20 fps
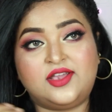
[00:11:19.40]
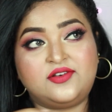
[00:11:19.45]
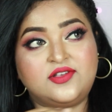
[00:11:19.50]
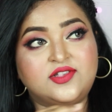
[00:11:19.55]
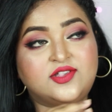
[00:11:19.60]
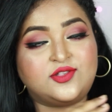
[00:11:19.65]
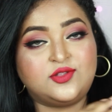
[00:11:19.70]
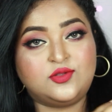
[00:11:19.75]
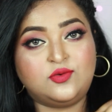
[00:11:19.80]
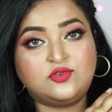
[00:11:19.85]
There
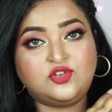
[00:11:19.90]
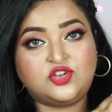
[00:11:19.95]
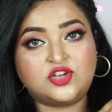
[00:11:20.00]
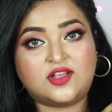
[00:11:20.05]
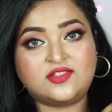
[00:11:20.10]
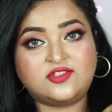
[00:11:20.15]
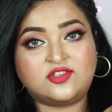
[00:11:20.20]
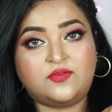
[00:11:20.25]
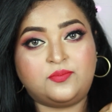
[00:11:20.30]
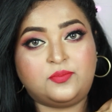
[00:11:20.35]
is no
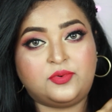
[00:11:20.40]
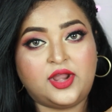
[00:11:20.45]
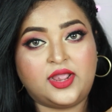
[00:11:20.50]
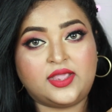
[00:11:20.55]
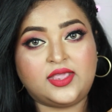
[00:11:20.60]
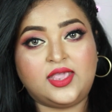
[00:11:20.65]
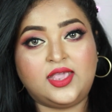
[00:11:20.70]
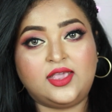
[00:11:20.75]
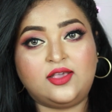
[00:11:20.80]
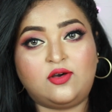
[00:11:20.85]
chance of
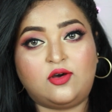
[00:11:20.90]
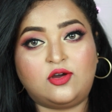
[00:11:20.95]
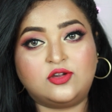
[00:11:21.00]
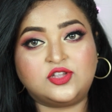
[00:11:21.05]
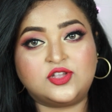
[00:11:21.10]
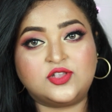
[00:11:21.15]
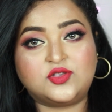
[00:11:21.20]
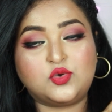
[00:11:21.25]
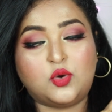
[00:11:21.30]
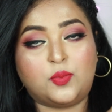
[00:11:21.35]
breaking
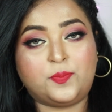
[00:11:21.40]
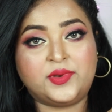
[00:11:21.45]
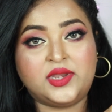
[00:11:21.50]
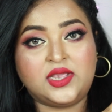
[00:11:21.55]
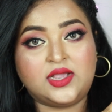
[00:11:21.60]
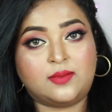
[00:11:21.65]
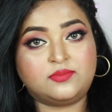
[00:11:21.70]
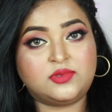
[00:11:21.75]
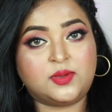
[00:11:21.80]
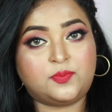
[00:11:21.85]
or just
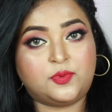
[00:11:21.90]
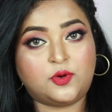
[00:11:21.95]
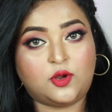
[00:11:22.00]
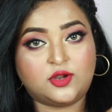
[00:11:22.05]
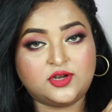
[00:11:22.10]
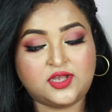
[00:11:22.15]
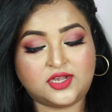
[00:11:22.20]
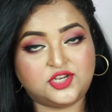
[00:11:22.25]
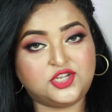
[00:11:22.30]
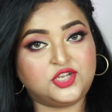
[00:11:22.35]
opening up the
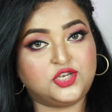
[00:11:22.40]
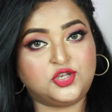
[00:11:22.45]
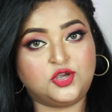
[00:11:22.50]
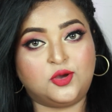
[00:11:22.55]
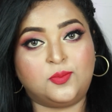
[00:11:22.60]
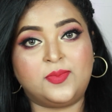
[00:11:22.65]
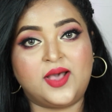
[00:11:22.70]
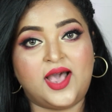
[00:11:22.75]
product in your